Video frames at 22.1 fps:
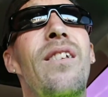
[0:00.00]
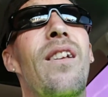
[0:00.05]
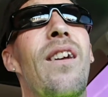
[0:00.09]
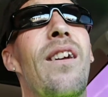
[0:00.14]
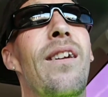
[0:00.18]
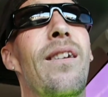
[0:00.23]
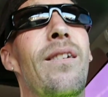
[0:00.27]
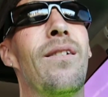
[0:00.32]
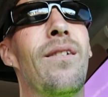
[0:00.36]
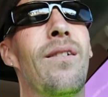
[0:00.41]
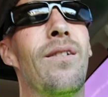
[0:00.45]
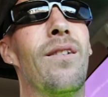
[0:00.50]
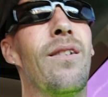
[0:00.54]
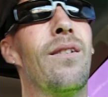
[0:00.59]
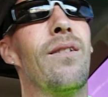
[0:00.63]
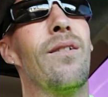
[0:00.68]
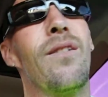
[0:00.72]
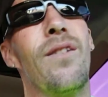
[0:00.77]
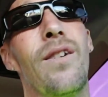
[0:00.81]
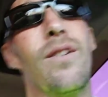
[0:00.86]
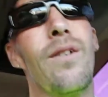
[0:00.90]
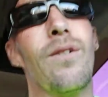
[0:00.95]
land,
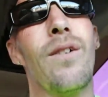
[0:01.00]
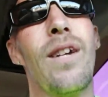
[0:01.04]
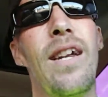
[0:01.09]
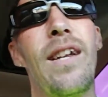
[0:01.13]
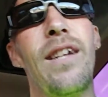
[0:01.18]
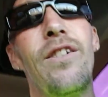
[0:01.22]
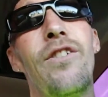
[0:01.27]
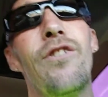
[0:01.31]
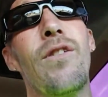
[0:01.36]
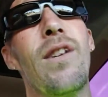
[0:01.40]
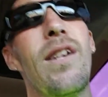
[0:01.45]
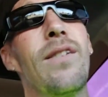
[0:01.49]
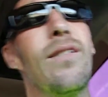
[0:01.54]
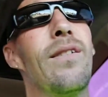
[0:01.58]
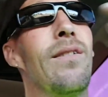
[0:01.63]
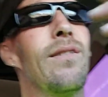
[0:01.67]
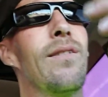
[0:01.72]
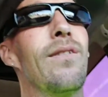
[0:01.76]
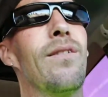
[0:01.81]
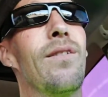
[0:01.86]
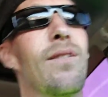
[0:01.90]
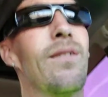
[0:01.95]
their
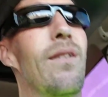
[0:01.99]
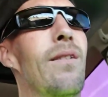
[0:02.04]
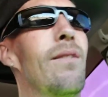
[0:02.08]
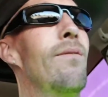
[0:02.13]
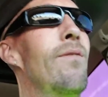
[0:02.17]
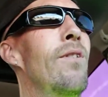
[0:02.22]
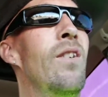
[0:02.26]
headdresses and stuff.